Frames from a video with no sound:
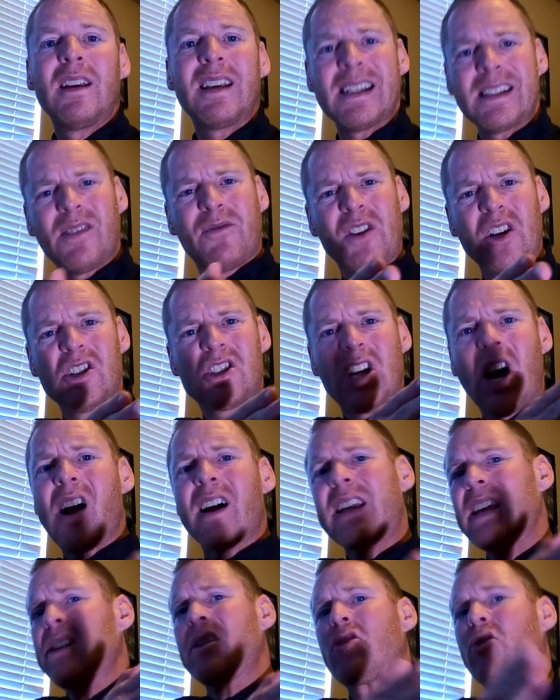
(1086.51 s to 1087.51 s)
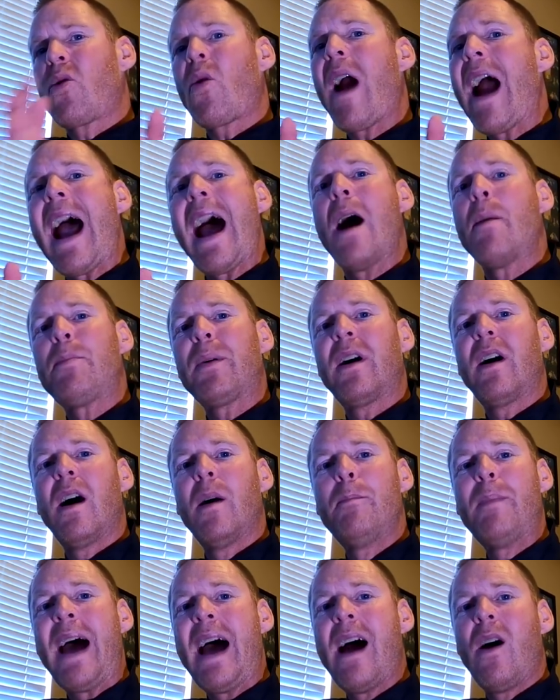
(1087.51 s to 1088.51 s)
Because if they're talking crap
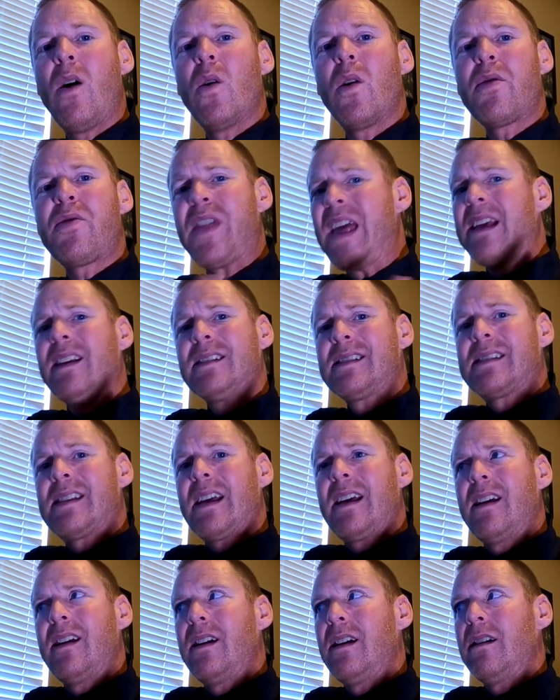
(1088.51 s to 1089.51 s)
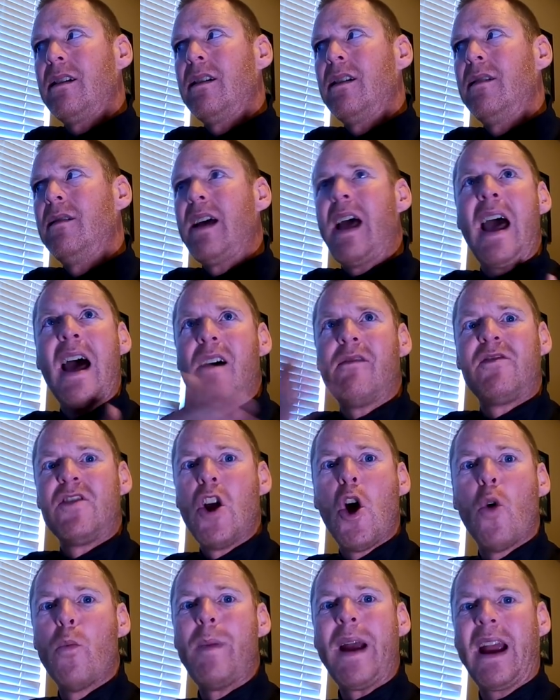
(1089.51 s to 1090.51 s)
about things that have
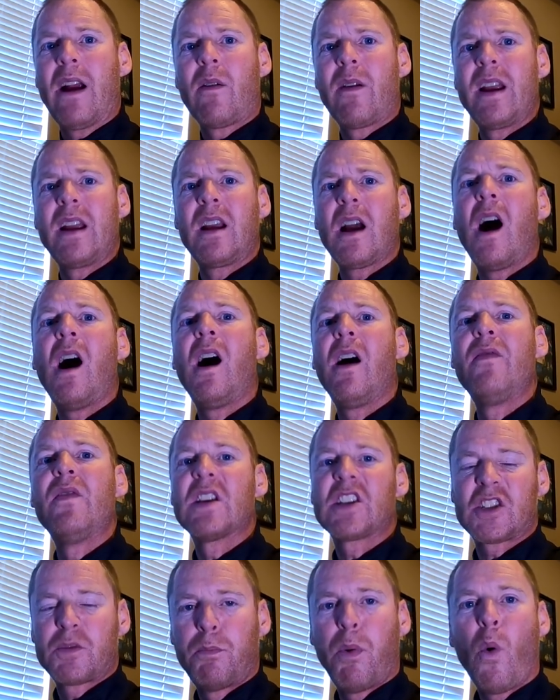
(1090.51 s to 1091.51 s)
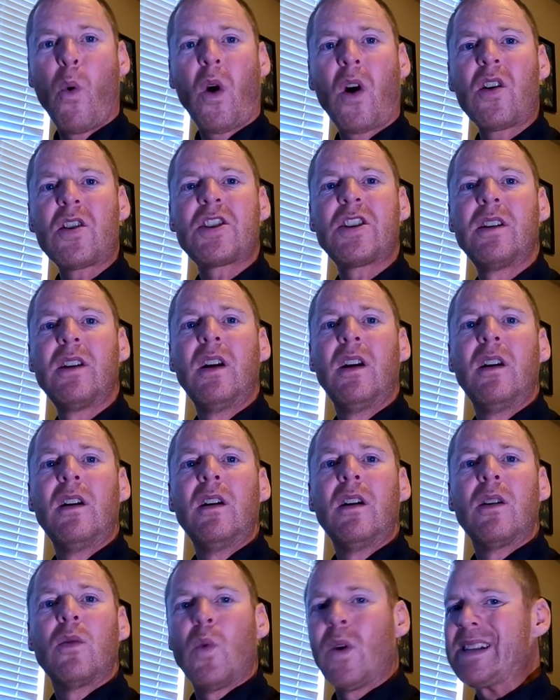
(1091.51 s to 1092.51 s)
no bearing on the sport,
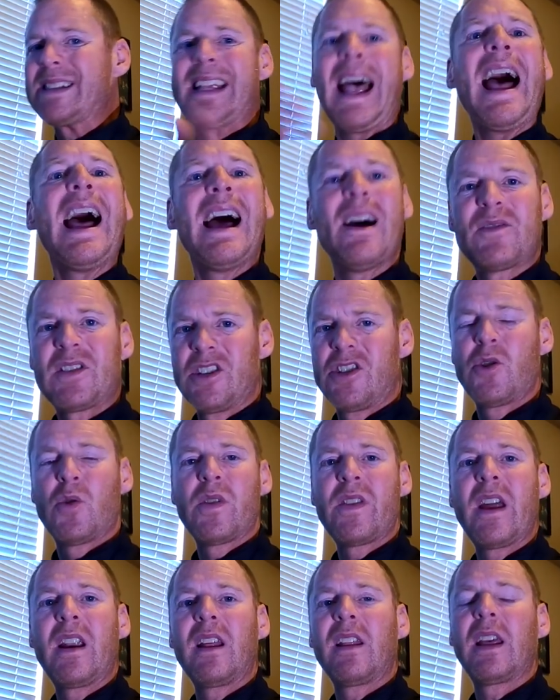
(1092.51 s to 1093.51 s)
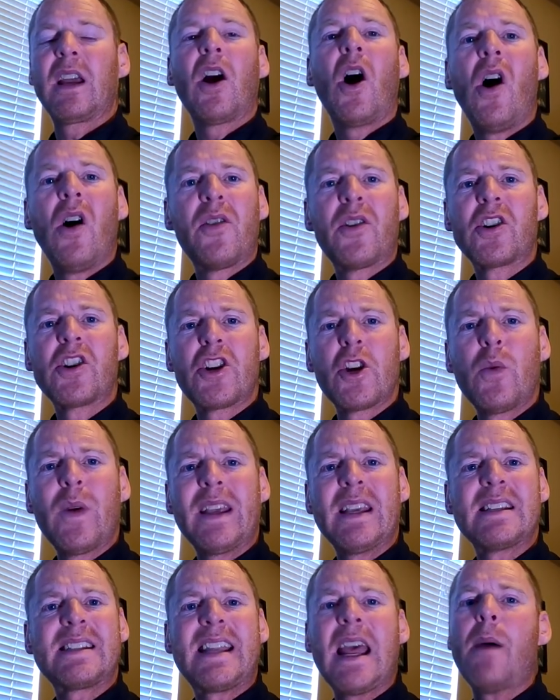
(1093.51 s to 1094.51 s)
what does that have to do with anything? All they're
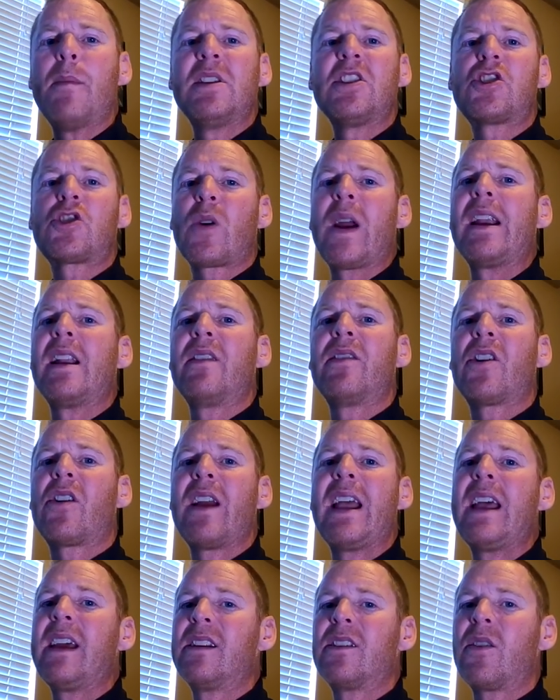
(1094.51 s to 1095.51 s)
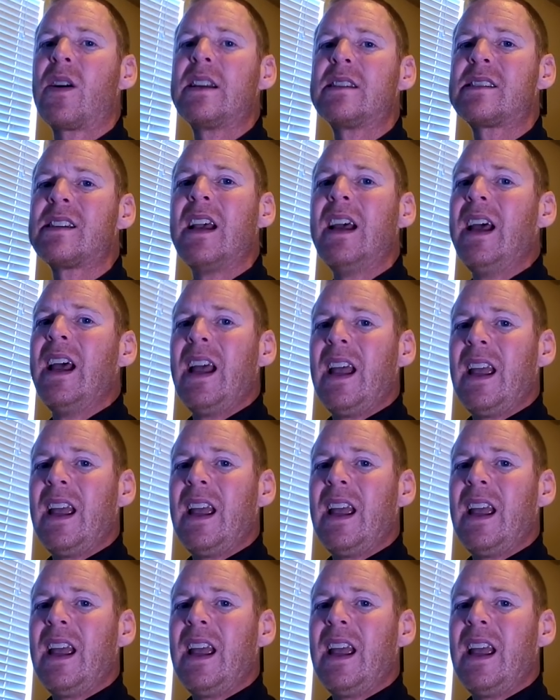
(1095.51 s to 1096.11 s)
doing is demonstrating their ignorance.